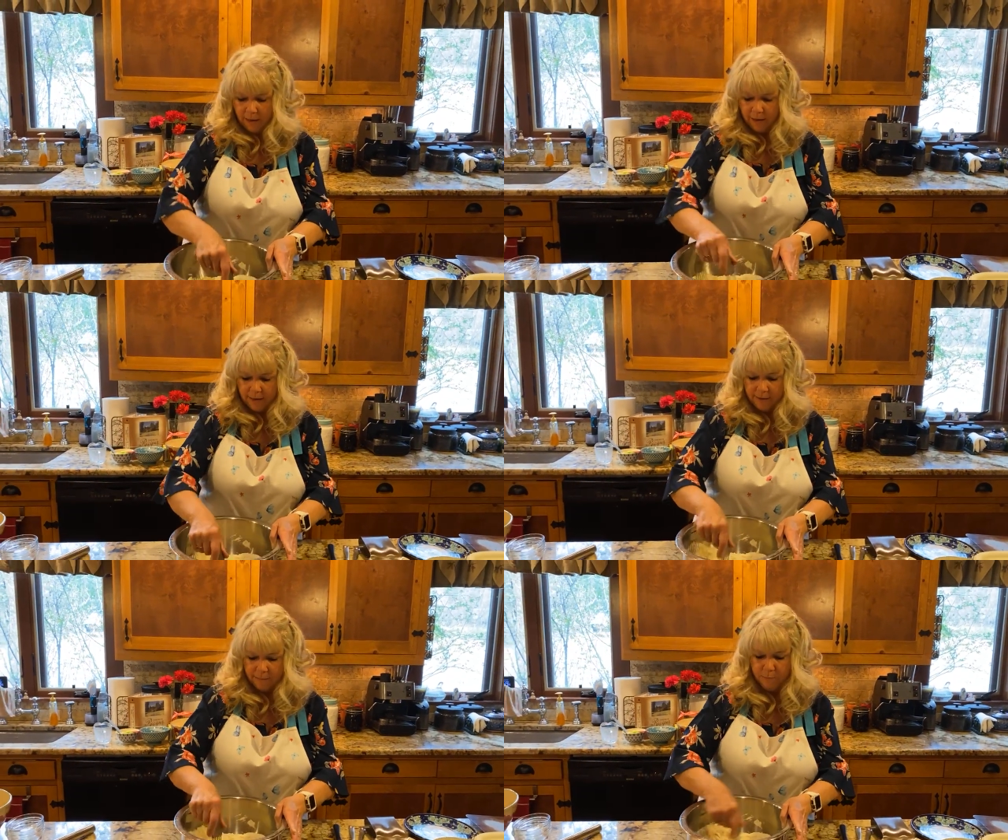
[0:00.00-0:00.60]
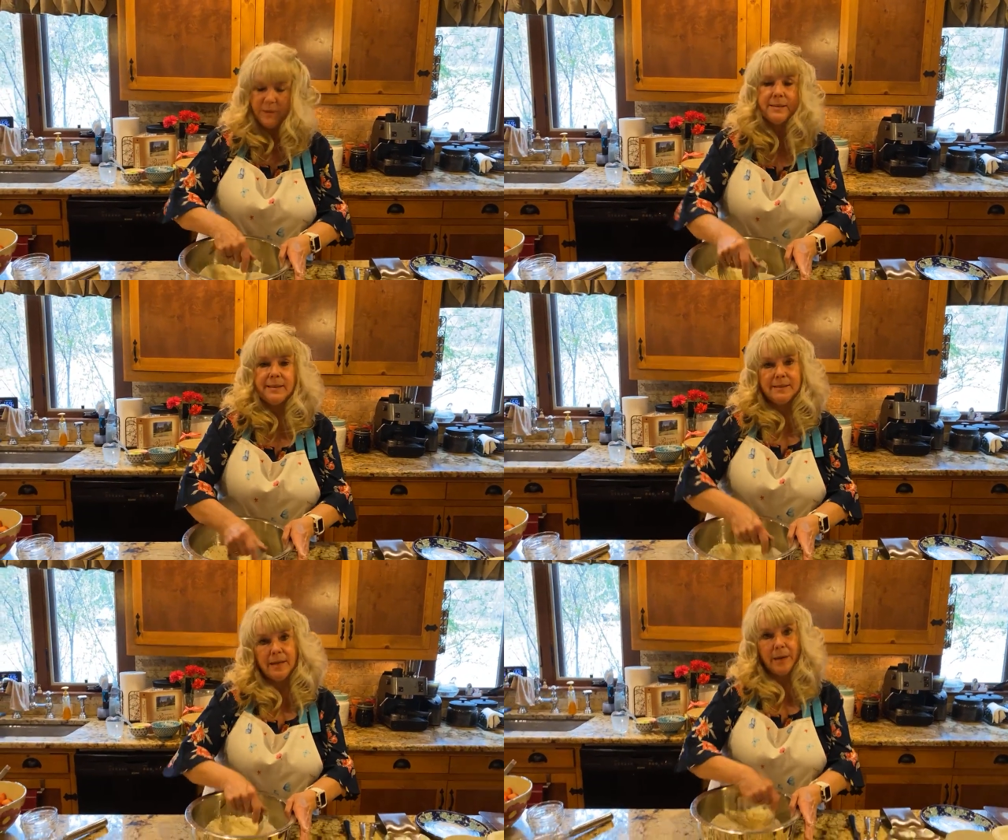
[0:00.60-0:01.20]
this
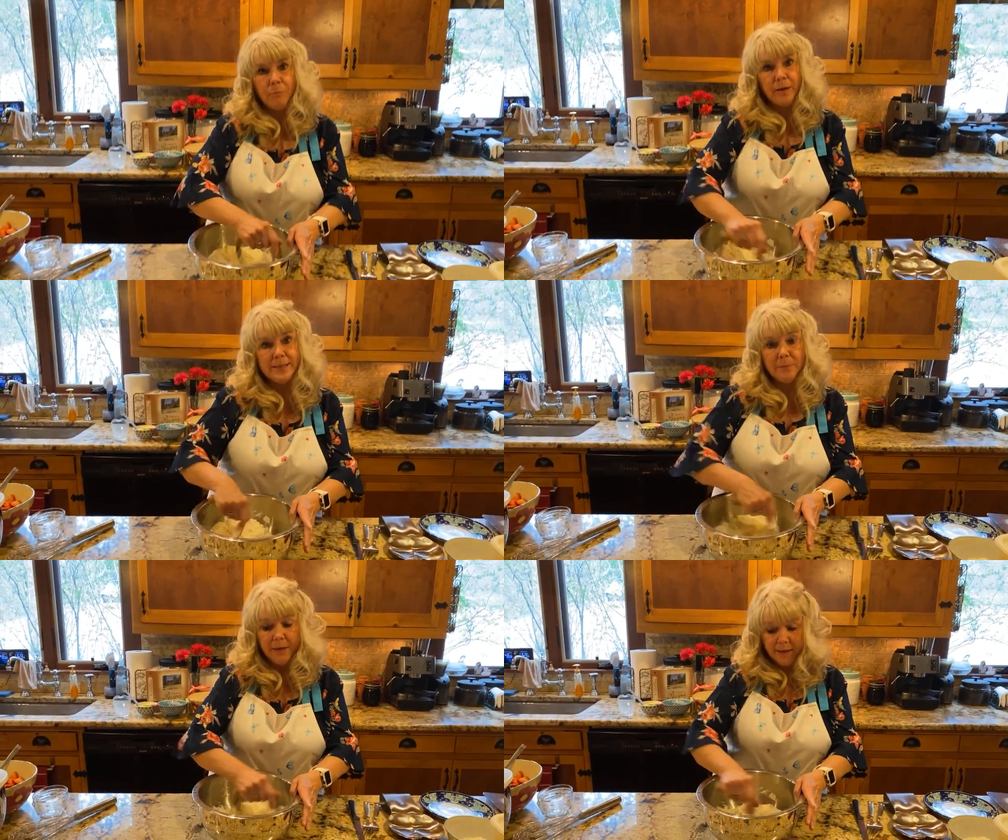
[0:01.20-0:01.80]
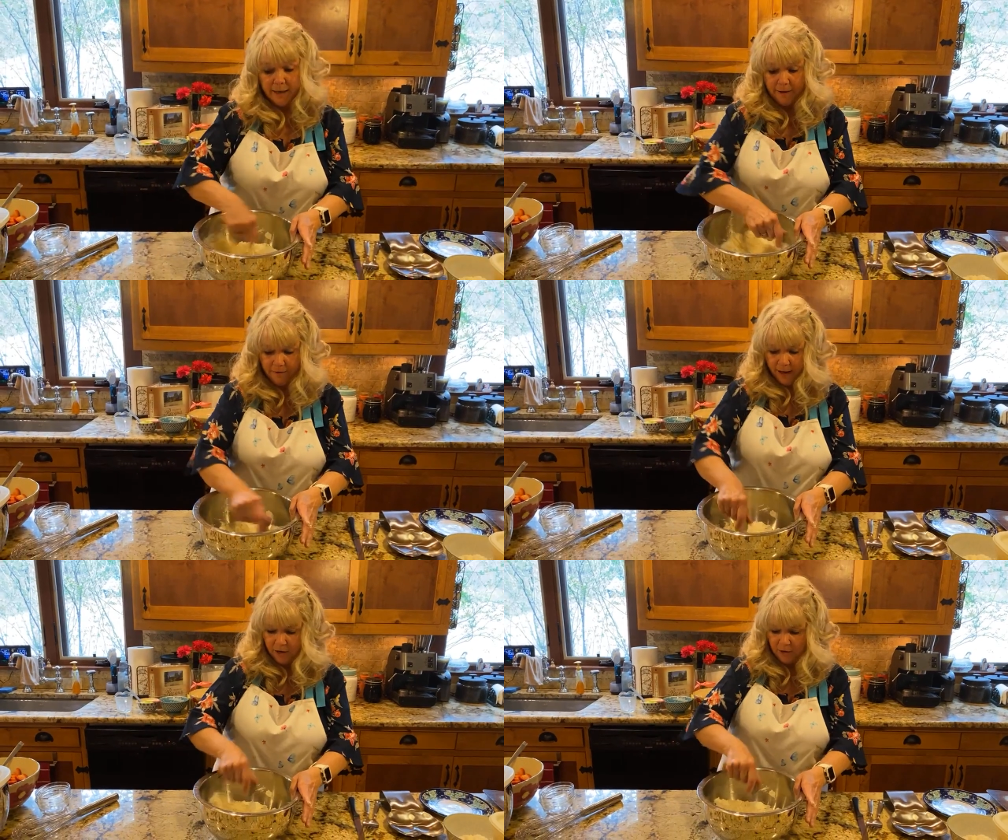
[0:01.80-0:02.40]
biscuit type recipe that I
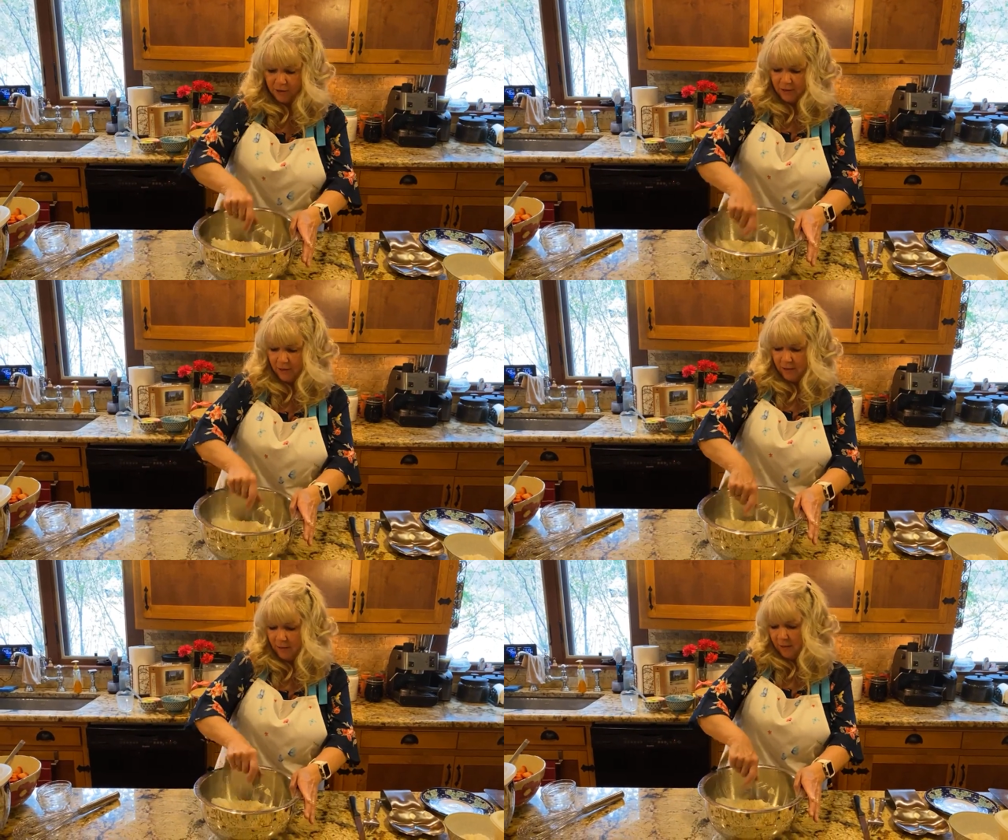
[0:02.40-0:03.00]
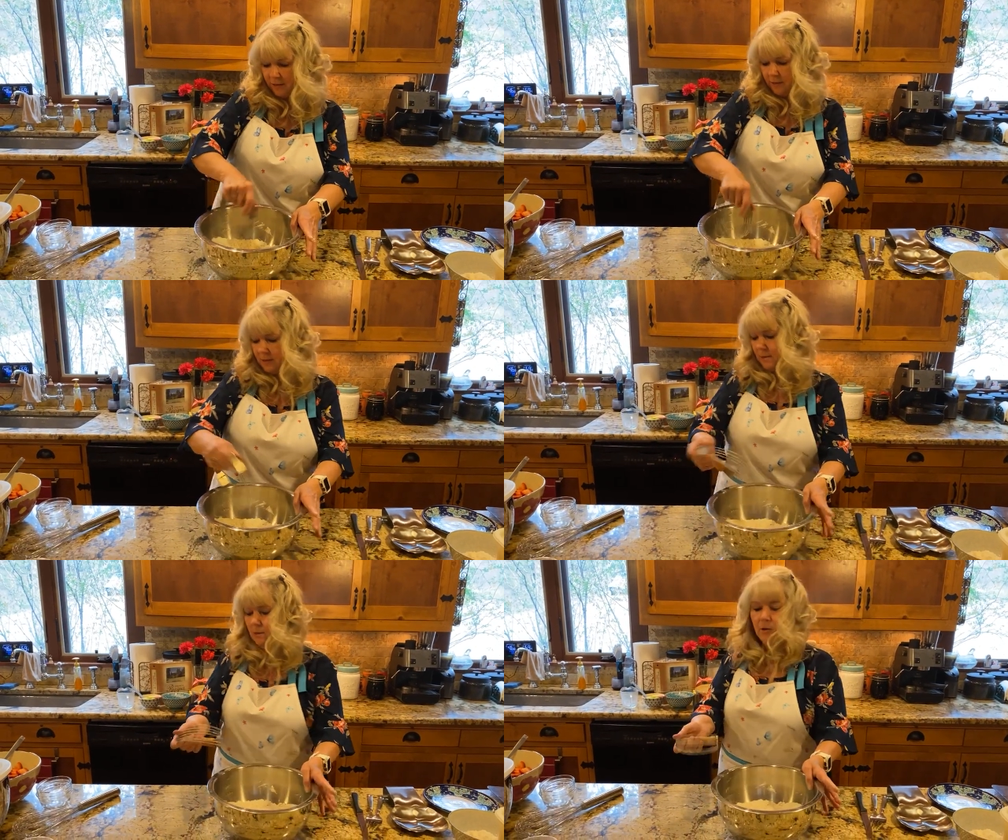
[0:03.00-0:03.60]
found
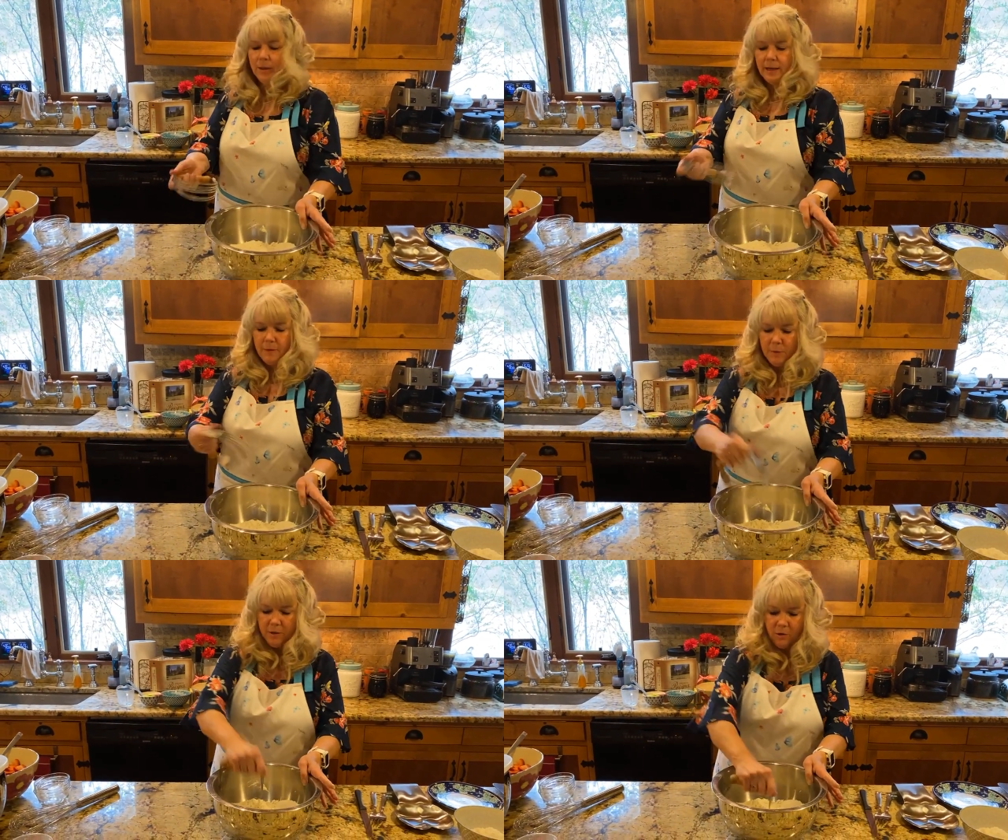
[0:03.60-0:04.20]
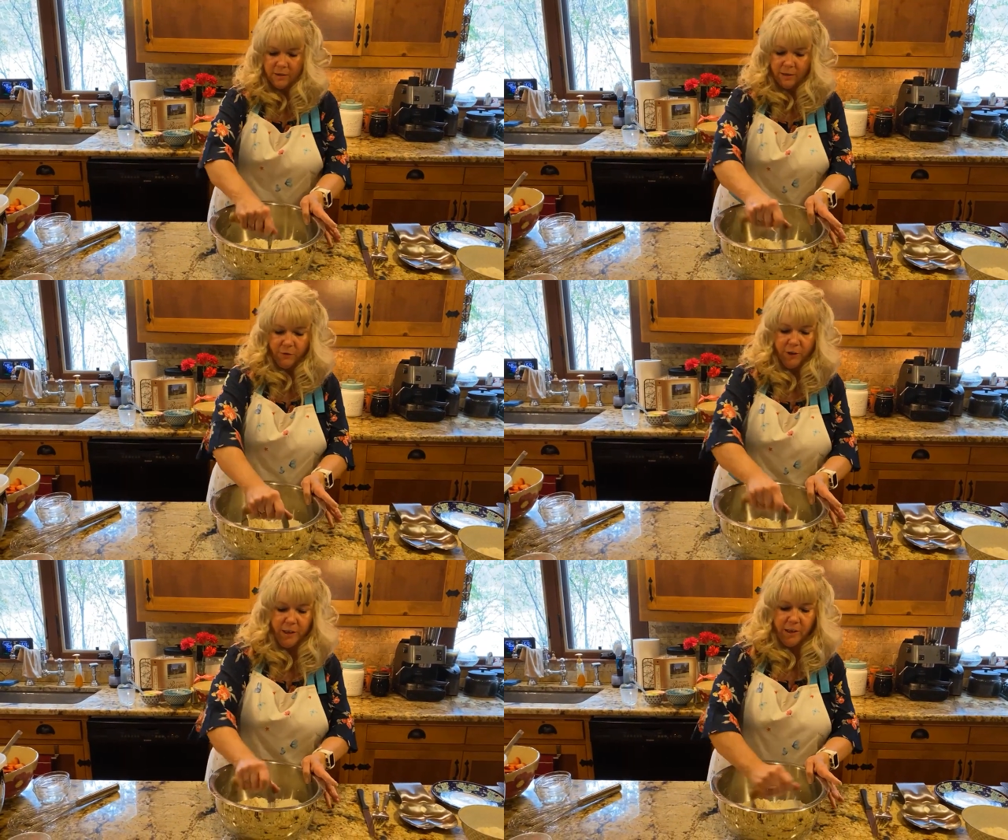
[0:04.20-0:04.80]
or that I've been using
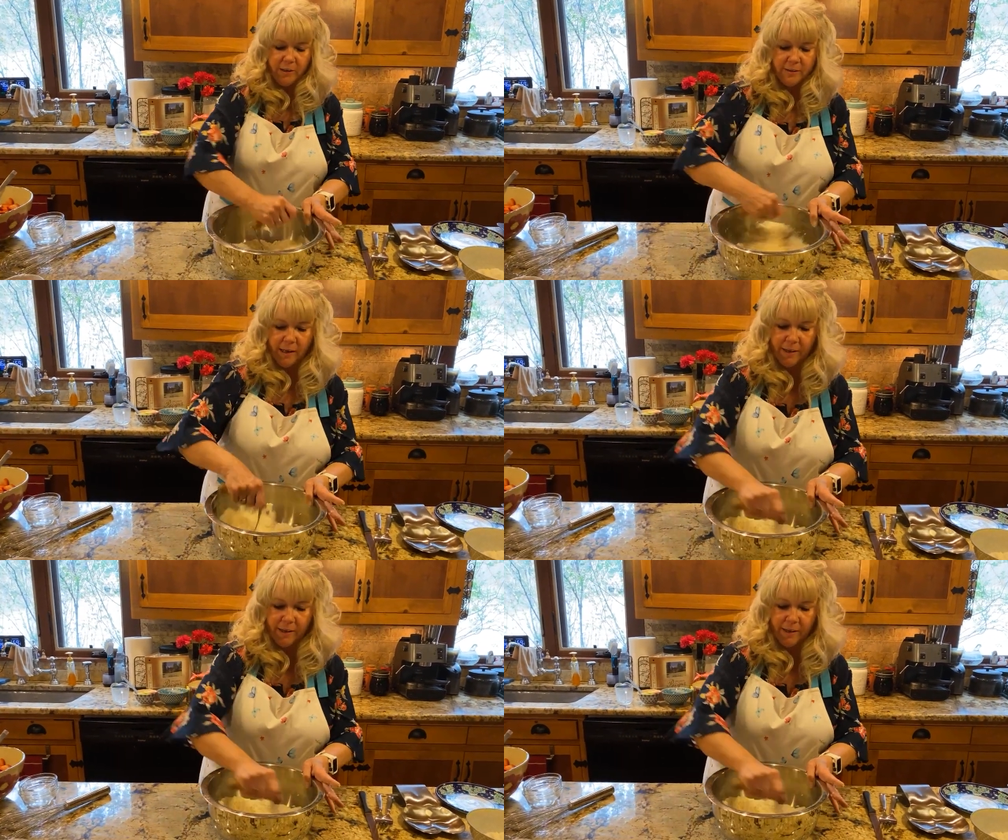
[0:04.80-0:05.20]
for years.